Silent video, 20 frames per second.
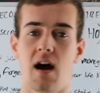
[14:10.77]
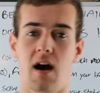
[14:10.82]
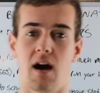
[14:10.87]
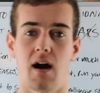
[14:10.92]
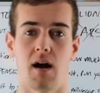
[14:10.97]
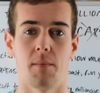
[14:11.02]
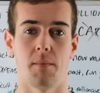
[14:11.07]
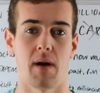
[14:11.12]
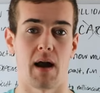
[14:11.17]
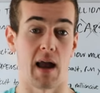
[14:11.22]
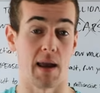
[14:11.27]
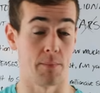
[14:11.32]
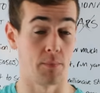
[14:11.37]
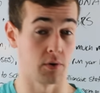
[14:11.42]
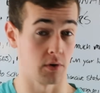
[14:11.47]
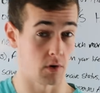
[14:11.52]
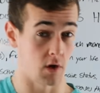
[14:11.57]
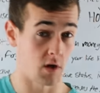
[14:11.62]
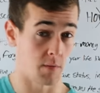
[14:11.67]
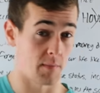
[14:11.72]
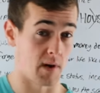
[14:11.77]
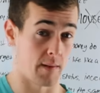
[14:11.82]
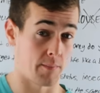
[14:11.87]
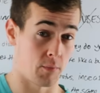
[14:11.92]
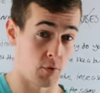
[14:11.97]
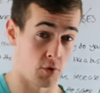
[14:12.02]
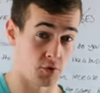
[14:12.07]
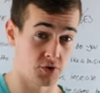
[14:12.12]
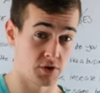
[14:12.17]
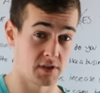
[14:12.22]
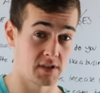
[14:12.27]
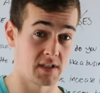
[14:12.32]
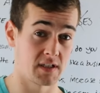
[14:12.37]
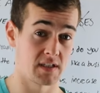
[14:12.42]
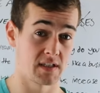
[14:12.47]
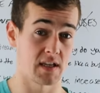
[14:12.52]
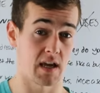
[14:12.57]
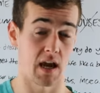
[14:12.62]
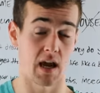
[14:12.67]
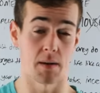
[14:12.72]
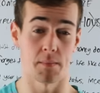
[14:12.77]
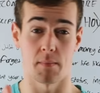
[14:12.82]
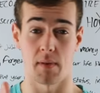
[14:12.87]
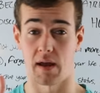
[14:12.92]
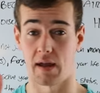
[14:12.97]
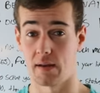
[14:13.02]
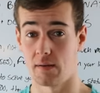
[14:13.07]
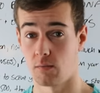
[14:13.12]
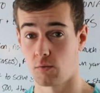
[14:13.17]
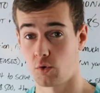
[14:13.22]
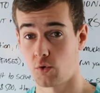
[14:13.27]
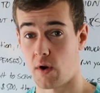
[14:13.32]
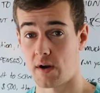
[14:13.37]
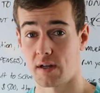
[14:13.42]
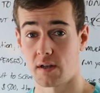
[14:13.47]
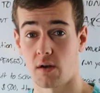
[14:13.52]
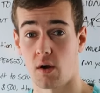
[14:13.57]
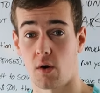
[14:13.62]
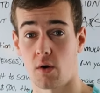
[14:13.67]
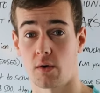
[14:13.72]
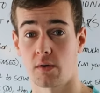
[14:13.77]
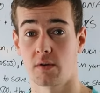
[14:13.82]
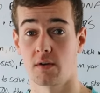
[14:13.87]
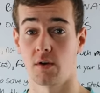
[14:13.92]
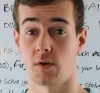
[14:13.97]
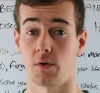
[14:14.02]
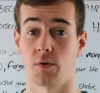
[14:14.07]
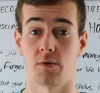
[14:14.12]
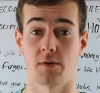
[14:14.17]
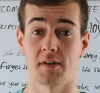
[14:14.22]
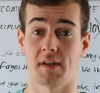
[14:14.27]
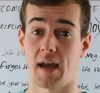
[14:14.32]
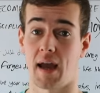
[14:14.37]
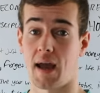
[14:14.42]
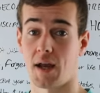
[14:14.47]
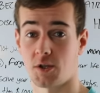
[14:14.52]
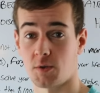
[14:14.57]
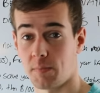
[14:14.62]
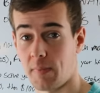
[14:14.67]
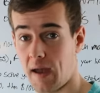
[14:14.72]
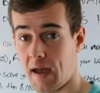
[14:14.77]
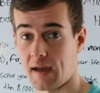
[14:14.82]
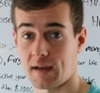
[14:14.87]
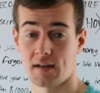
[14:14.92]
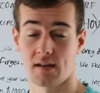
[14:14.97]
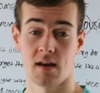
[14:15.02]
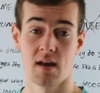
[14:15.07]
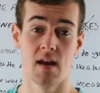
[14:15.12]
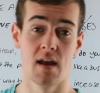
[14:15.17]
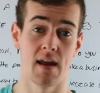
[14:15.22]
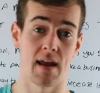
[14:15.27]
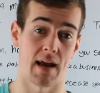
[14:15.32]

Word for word: Um, I put all my purchases on my credit card to earn cash back